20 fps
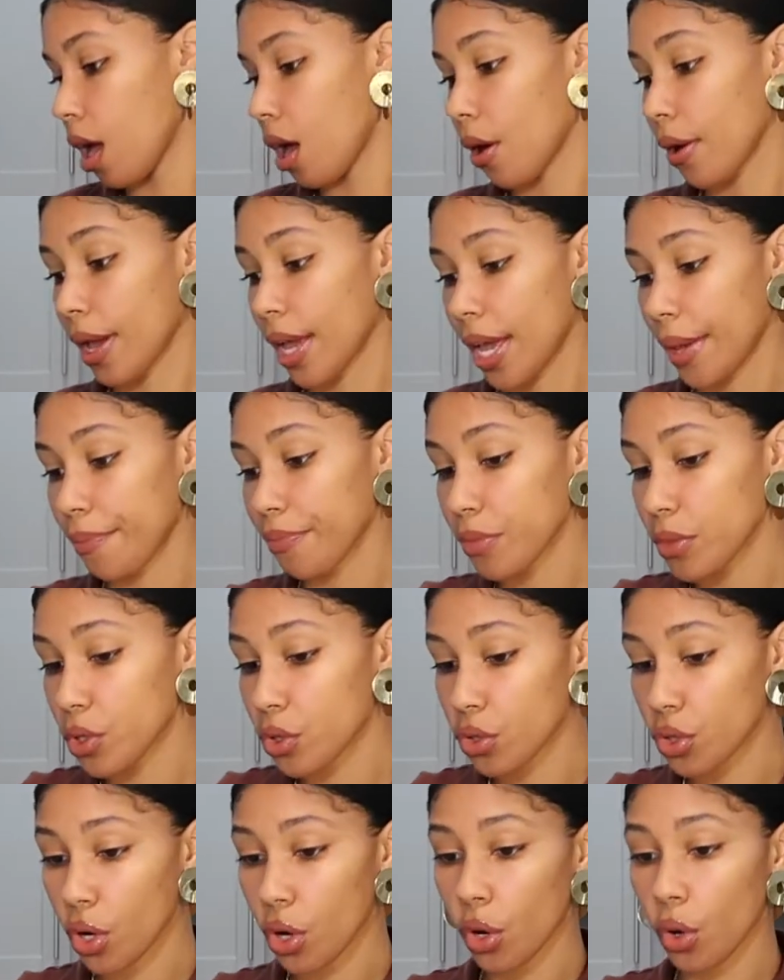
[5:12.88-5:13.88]
Okay,
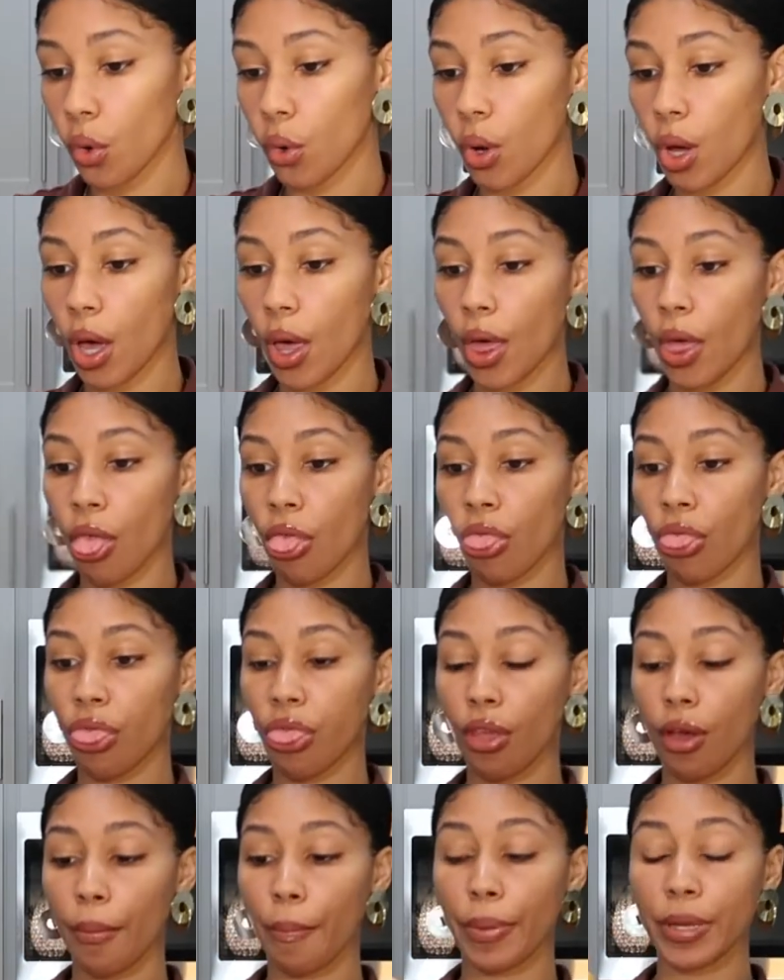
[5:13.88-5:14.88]
so
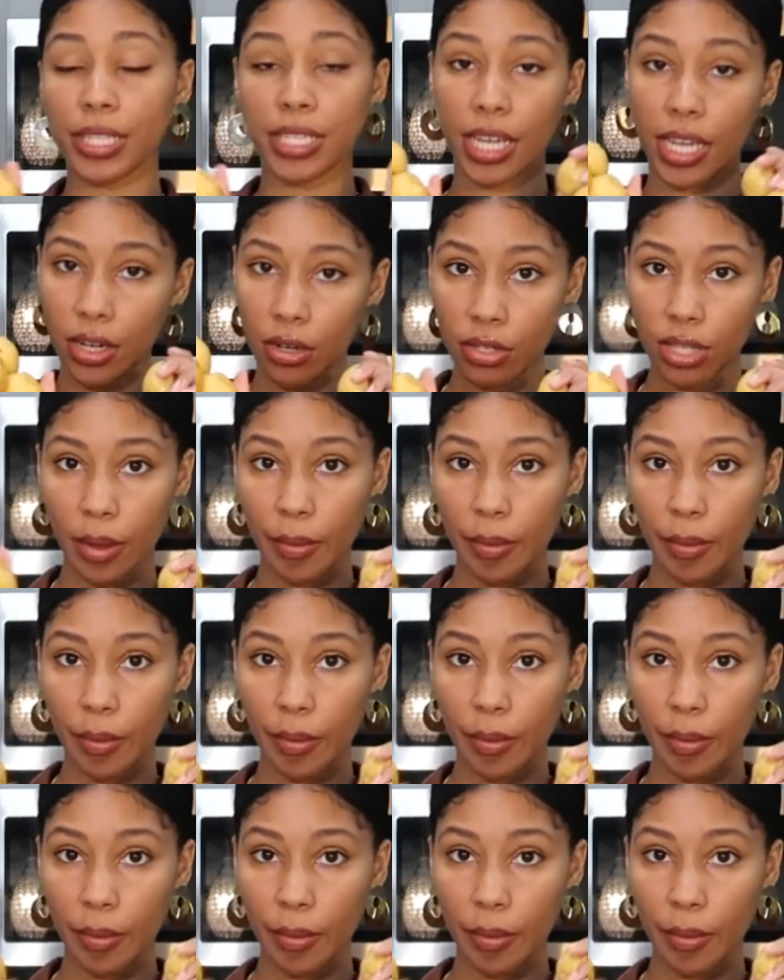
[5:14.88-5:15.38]
the potatoes,